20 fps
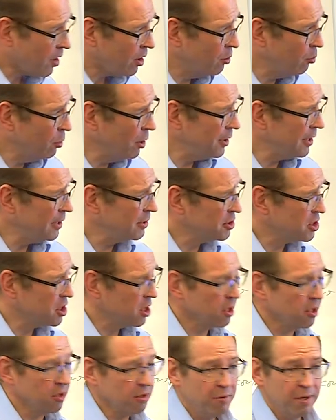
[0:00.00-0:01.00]
And what they'll
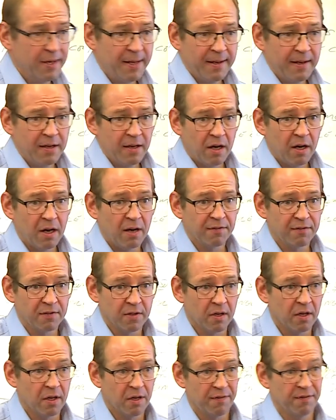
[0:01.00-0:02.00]
do
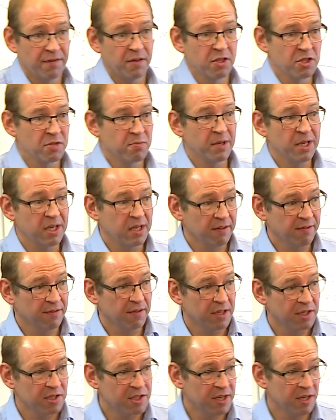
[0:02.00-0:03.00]
after a first
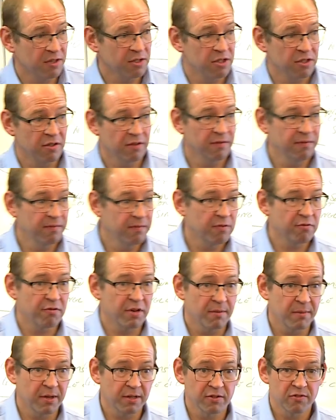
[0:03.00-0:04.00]
meaningful extension of
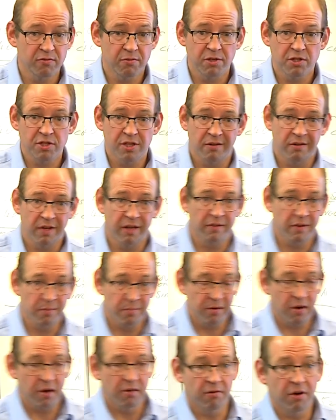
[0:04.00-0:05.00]
three months, which they'll give it a
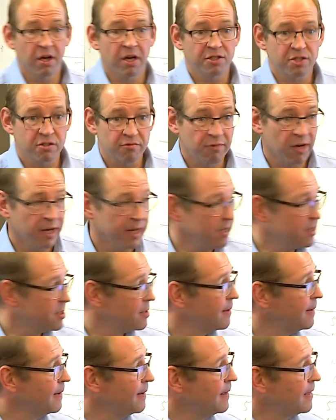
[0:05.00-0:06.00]
pro rata rate,
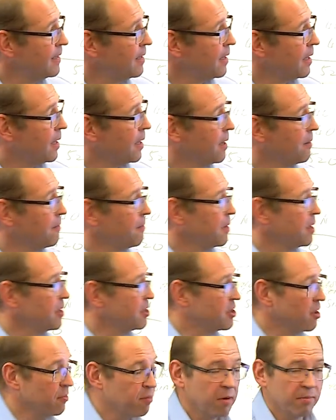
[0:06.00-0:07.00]
um,
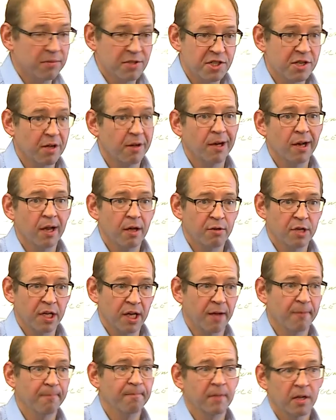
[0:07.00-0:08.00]
is they'll probably start loading
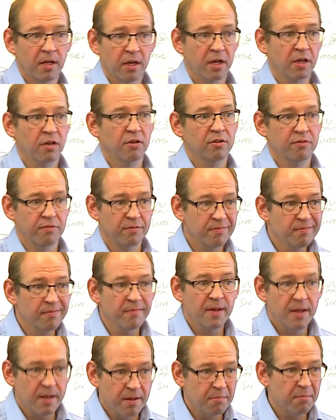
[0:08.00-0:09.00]
it. And it could
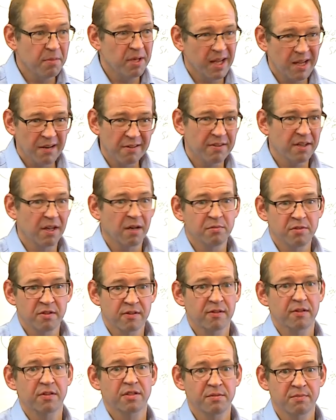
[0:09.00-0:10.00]
be anything up to
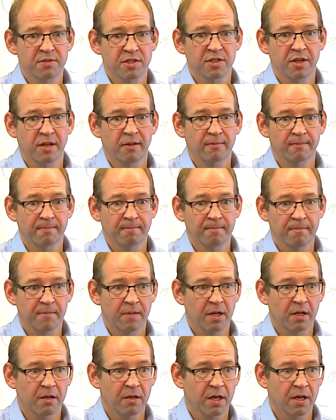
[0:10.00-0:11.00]
30%.
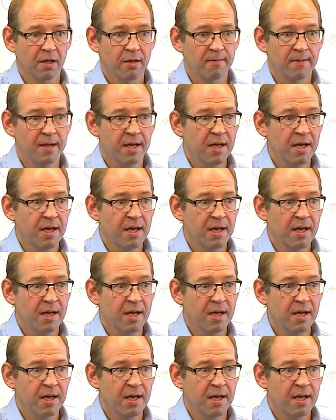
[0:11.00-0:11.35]
Okay?